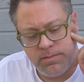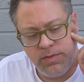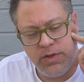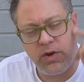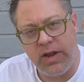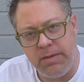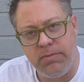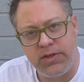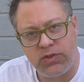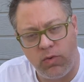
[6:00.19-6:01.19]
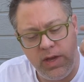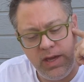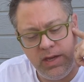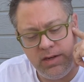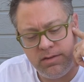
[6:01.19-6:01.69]
they're in
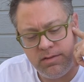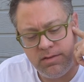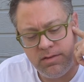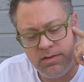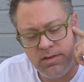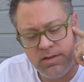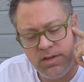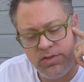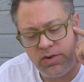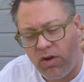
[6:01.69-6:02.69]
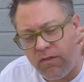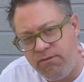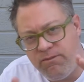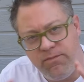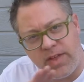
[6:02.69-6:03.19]
between. They're all
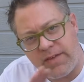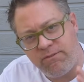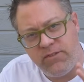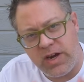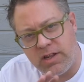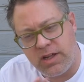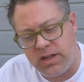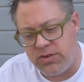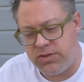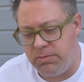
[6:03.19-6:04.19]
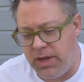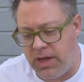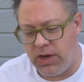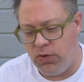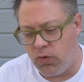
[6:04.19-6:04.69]
like fairly close to
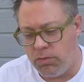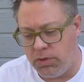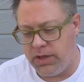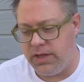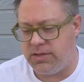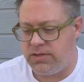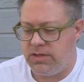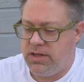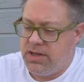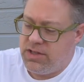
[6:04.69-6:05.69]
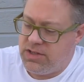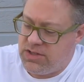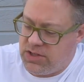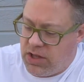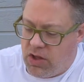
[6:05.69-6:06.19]
being a normal lens. This
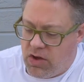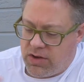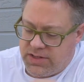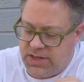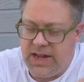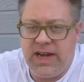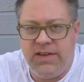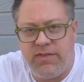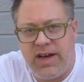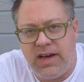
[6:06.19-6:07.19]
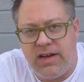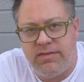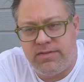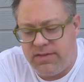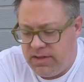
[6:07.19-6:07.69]
is the longest at
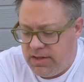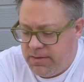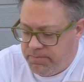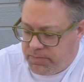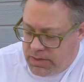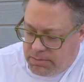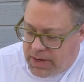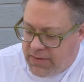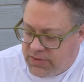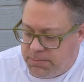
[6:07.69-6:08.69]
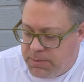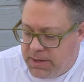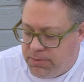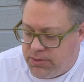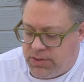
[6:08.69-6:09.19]
85, but I have a
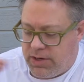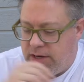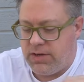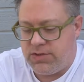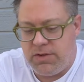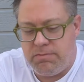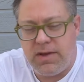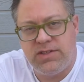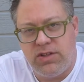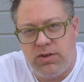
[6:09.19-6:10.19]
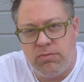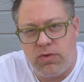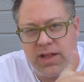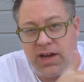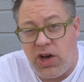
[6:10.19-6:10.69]
speed booster here, so it makes it look
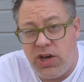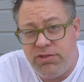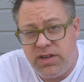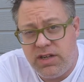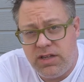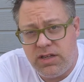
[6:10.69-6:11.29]
more like 100,